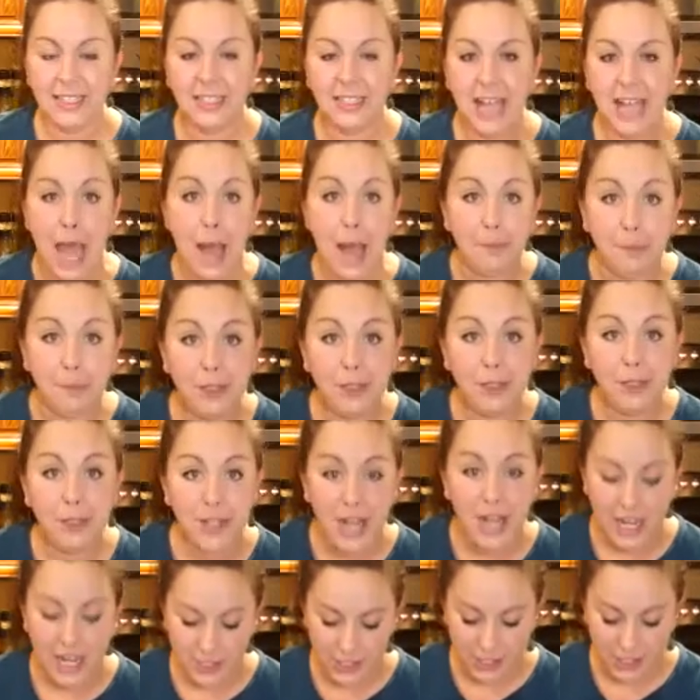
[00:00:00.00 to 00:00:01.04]
apple
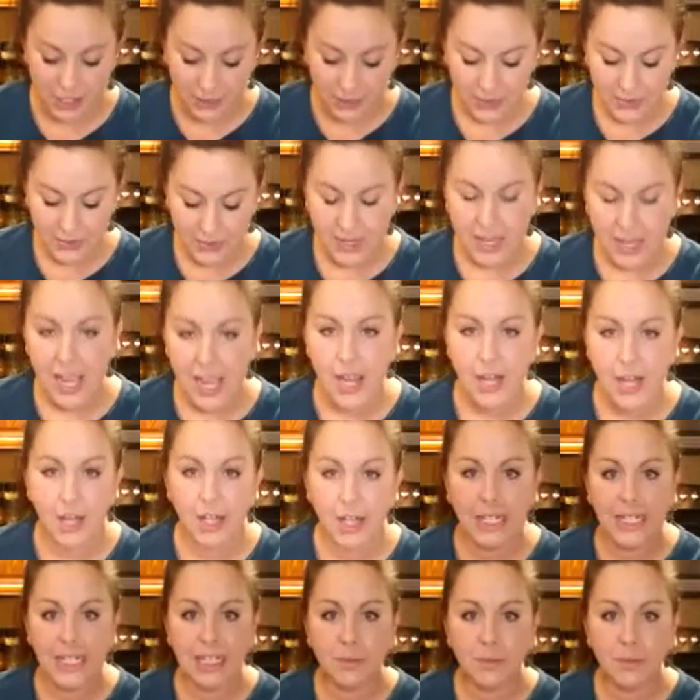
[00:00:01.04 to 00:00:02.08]
nacho, and all
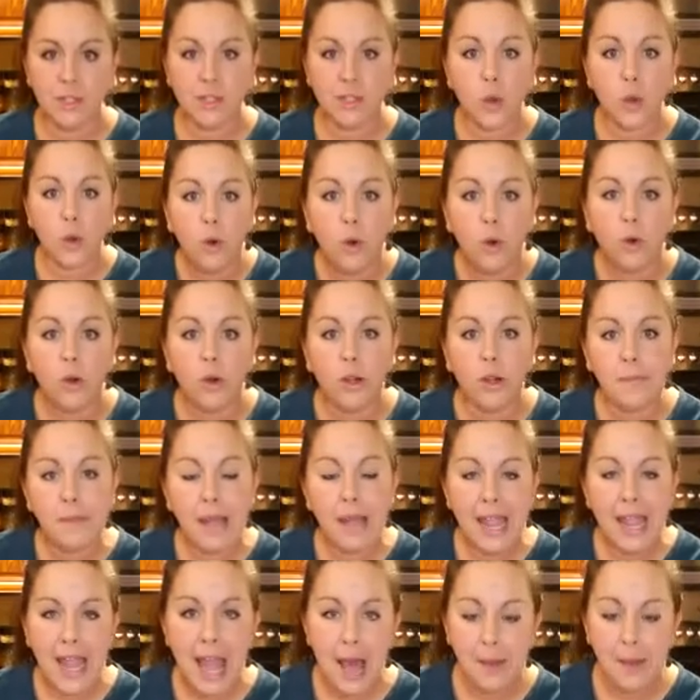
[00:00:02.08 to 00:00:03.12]
I did was core my
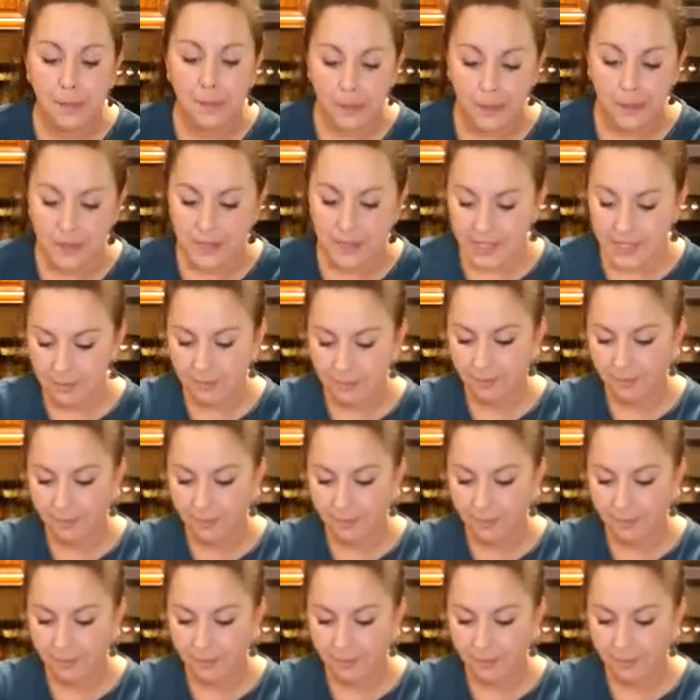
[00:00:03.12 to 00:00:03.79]
apples,